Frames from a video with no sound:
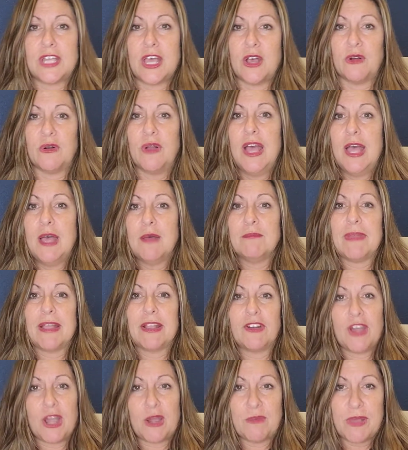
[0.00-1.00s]
So
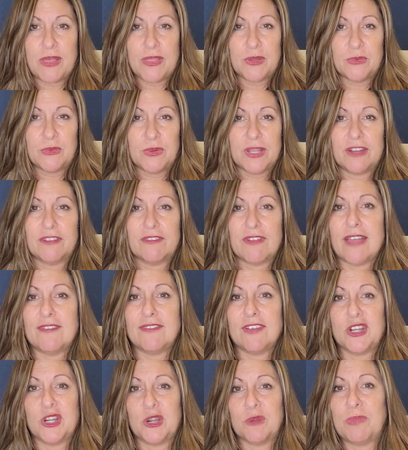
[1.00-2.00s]
my grandmother would
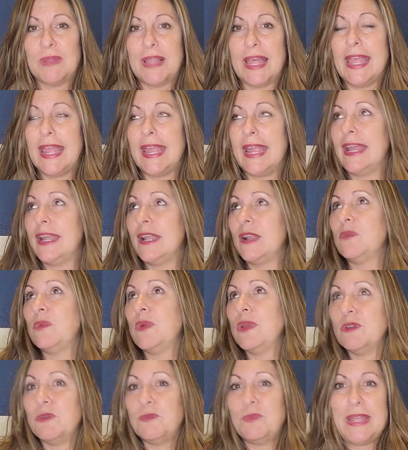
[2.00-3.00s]
arrive on her plane,
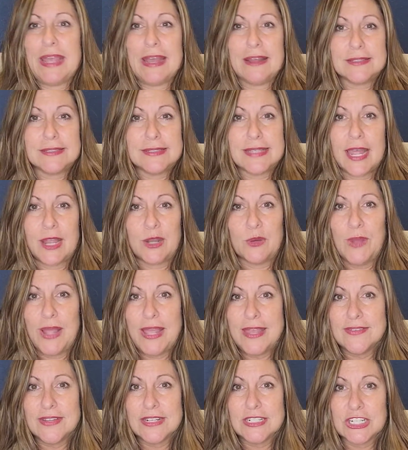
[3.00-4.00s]
we would be outside
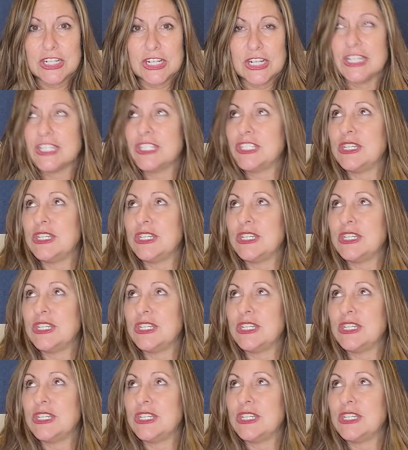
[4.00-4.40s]
waving to her.